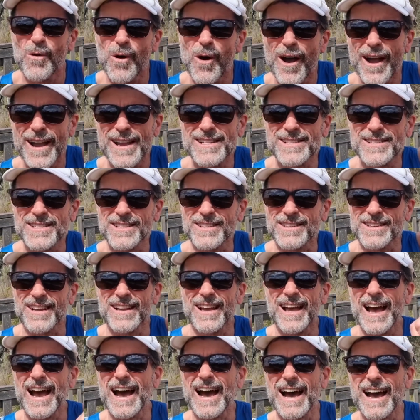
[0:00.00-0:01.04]
So why is
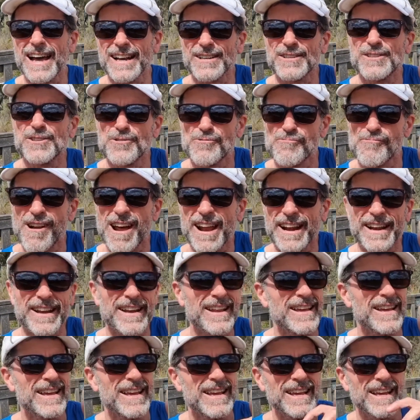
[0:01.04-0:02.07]
it harder to
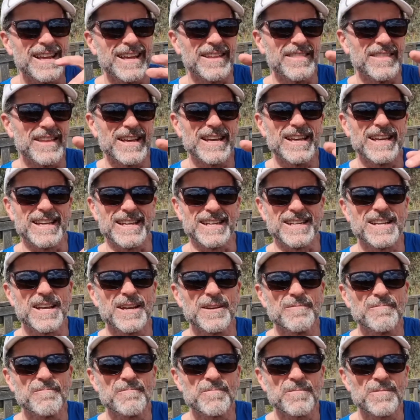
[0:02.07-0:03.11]
run in the
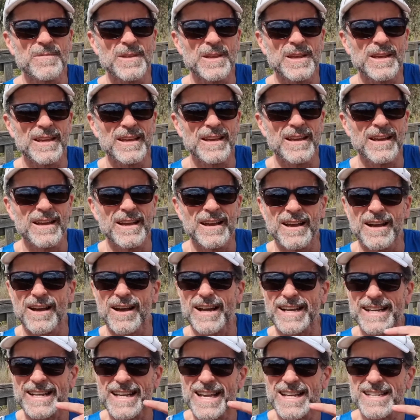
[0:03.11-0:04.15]
heat?
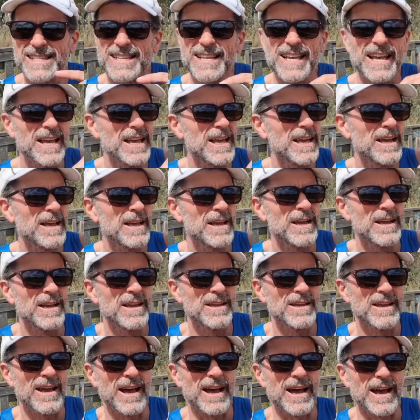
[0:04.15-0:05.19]
I guess
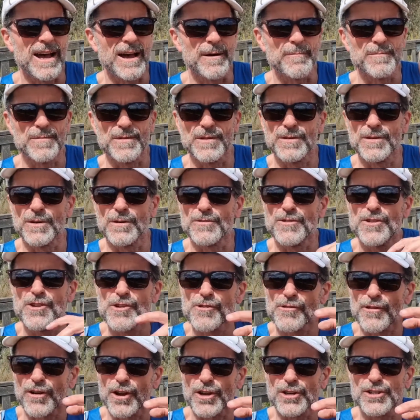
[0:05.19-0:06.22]
um, your
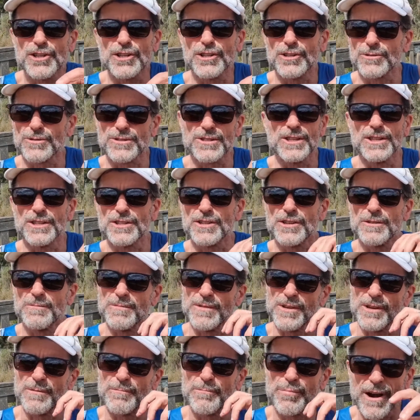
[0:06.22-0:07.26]
neurological
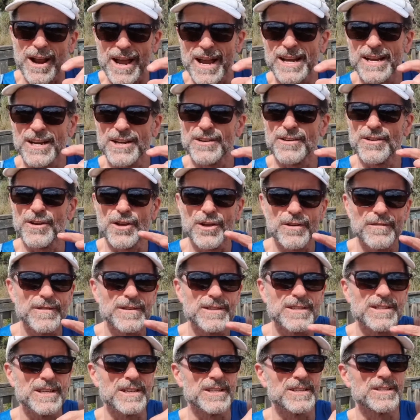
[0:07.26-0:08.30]
system, your brain and
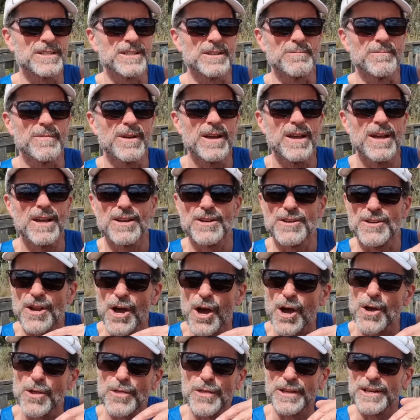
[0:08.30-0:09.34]
nervous system
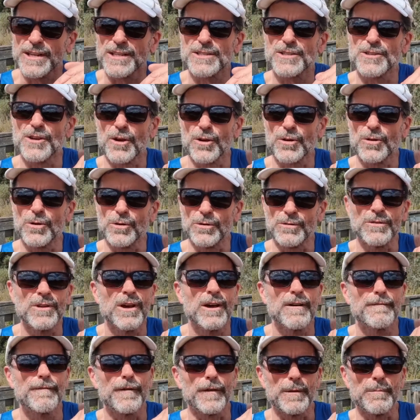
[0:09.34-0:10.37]
know that it's not good
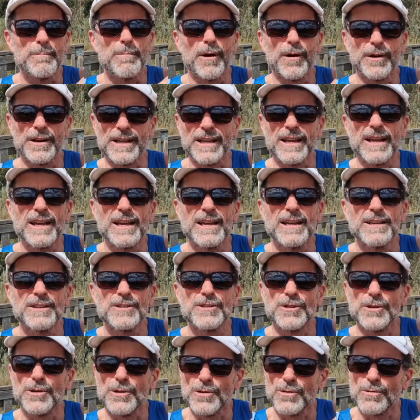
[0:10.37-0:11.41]
for the body
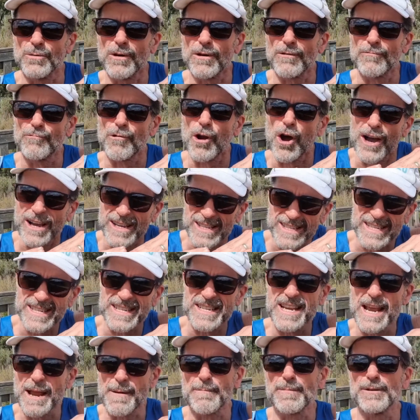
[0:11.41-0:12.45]
to
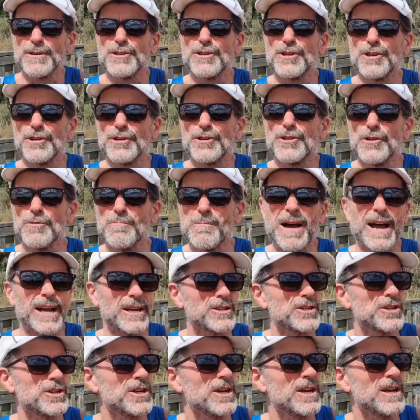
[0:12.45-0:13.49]
rise in temperature too
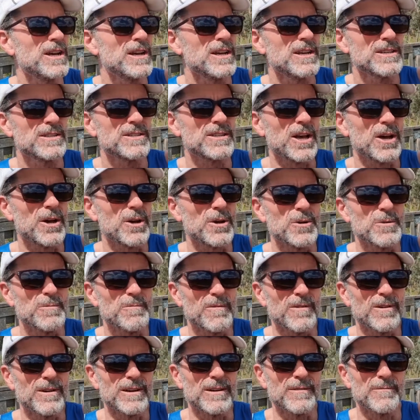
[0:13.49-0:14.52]
much.
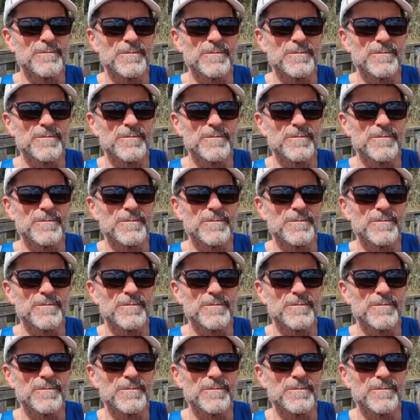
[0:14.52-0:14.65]
So